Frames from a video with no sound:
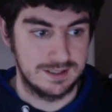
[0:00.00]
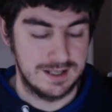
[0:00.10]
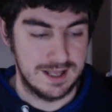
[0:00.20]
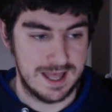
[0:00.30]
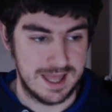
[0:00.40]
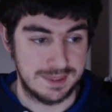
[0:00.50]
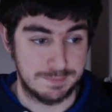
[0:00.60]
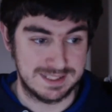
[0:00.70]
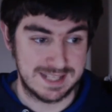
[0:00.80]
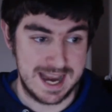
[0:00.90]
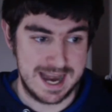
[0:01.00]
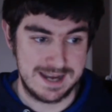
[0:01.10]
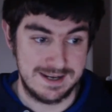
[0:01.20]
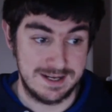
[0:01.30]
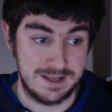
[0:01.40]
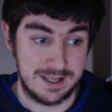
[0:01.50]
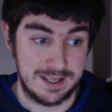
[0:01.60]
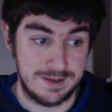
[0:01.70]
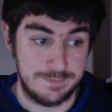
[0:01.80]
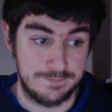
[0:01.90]
Number 10,
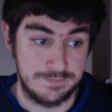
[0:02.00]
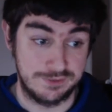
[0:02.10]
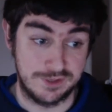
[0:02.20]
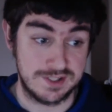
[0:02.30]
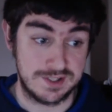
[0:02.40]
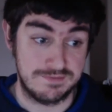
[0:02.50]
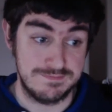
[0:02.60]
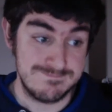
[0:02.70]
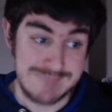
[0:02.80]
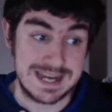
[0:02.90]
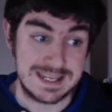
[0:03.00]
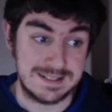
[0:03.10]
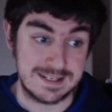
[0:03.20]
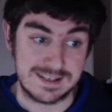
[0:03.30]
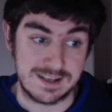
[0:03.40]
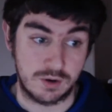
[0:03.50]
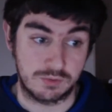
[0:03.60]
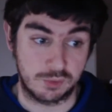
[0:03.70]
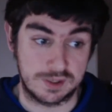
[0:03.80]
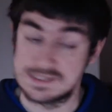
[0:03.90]
the first of many Disney
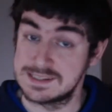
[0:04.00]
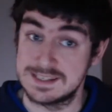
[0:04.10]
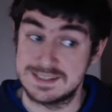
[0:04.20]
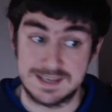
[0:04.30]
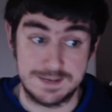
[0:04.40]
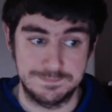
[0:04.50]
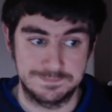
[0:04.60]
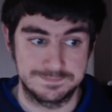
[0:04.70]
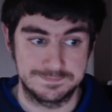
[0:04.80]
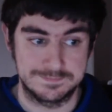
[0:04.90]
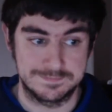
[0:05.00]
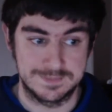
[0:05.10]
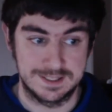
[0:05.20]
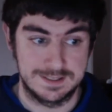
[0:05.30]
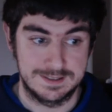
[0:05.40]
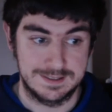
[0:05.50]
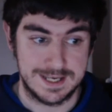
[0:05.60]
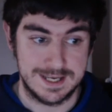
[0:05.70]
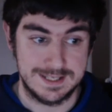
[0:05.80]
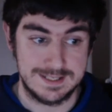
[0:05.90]
offerings this year.
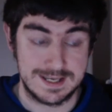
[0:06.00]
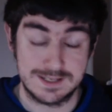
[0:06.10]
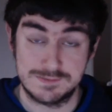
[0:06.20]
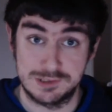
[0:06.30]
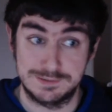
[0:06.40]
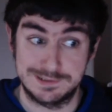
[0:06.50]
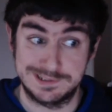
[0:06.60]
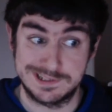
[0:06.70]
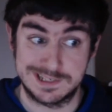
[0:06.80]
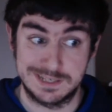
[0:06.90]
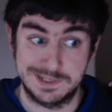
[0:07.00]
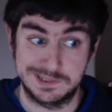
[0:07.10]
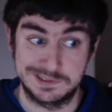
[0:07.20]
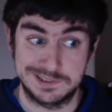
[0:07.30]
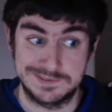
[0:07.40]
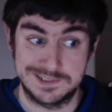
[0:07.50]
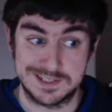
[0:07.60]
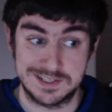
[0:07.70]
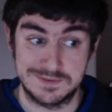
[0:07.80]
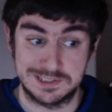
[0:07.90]
And spoiler, there's going to be a lot of
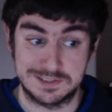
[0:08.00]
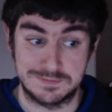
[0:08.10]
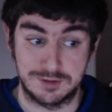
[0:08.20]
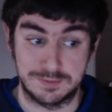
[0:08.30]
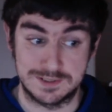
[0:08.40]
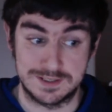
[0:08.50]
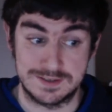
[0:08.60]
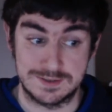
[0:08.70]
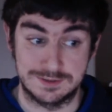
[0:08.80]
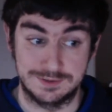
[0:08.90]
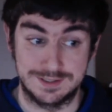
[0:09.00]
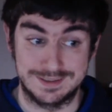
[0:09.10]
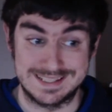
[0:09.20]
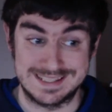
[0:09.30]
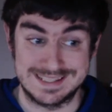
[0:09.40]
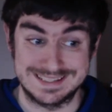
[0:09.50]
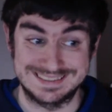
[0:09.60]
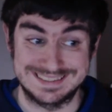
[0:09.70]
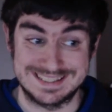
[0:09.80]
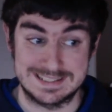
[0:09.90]
Disney related properties on this
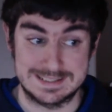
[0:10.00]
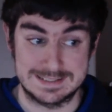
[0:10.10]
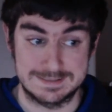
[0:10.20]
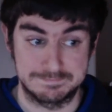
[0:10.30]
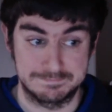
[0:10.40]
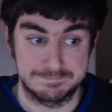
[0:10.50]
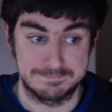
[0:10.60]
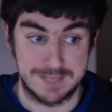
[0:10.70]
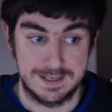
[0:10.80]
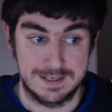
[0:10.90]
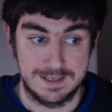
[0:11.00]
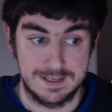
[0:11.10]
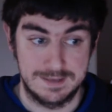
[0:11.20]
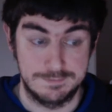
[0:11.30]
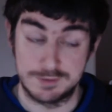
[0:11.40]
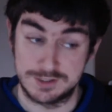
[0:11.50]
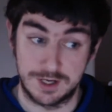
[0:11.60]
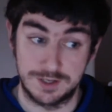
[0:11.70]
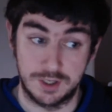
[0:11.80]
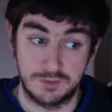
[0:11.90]
list. But we're
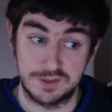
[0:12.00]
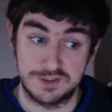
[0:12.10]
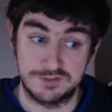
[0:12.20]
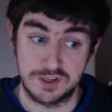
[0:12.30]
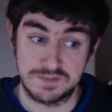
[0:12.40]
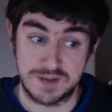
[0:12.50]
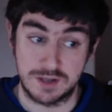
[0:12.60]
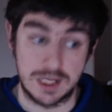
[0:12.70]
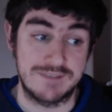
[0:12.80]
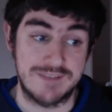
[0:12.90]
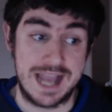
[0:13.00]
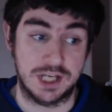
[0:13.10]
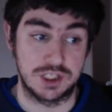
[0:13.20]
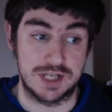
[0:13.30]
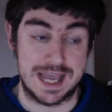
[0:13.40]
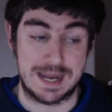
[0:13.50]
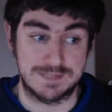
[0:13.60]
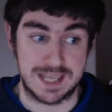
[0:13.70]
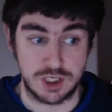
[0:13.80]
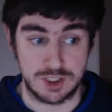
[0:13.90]
starting off with the first of our live action
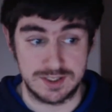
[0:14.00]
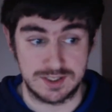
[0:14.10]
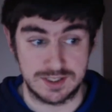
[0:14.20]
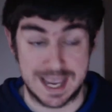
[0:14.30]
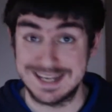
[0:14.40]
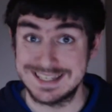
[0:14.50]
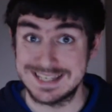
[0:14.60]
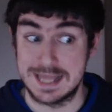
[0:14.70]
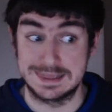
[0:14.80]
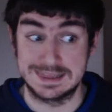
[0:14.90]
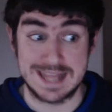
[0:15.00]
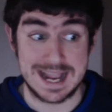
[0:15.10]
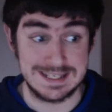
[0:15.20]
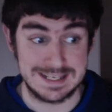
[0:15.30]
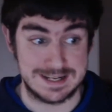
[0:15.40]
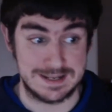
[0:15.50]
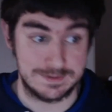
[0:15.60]
adaptations, and it's Aladdin.